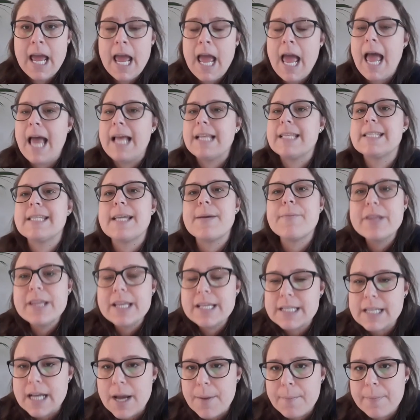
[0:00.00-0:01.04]
And some of
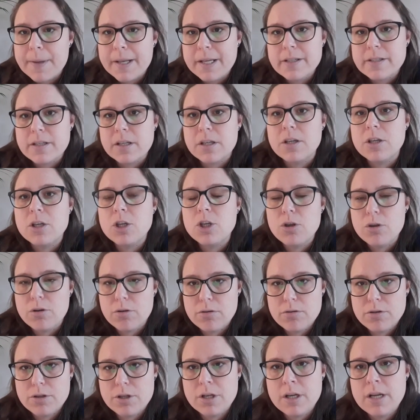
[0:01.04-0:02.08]
these companies are
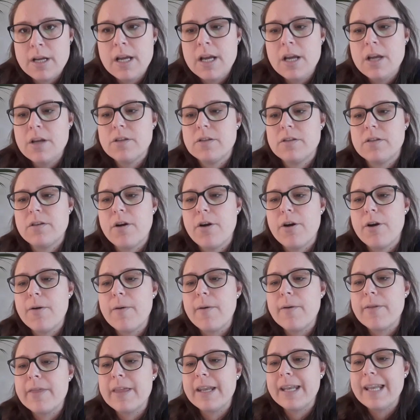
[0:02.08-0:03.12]
huge.
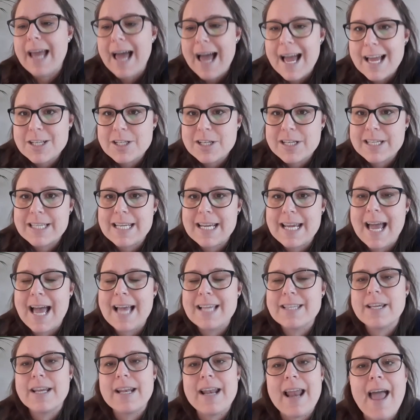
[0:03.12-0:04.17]
So the largest
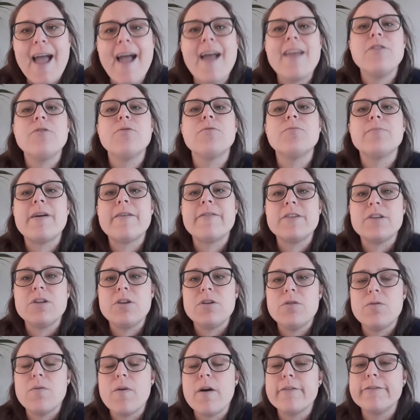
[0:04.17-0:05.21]
has an annual
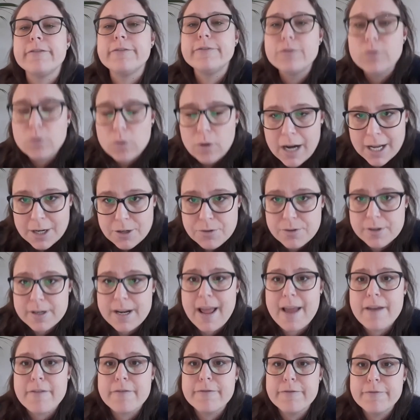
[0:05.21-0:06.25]
revenue of
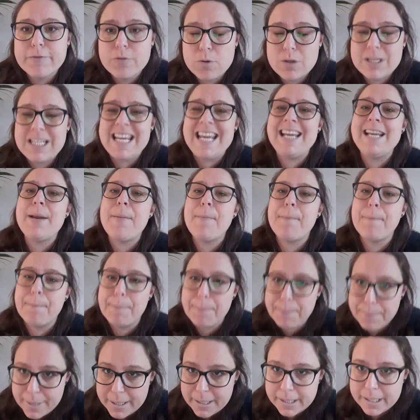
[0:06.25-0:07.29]
$414
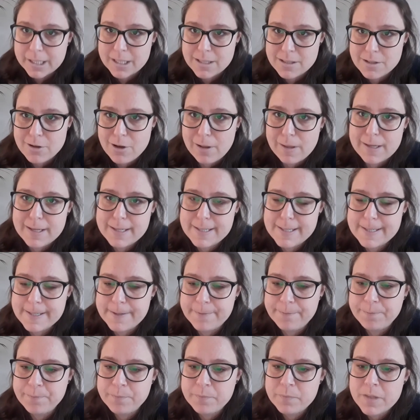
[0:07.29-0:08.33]
billion.
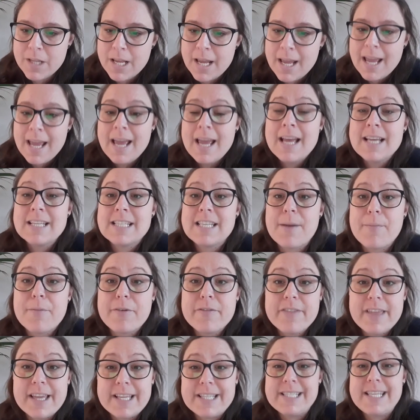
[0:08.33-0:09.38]
Some
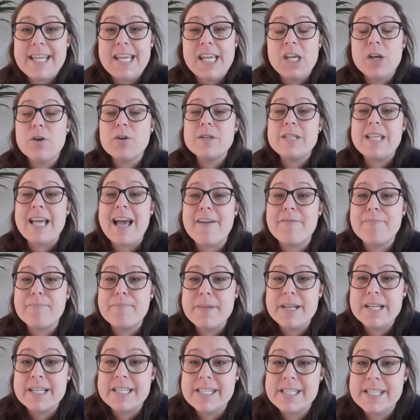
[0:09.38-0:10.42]
of their CEOs have
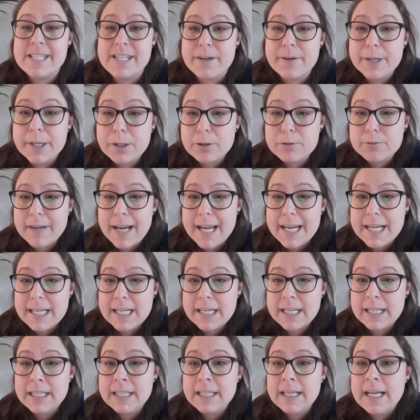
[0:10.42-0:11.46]
ministerial rank,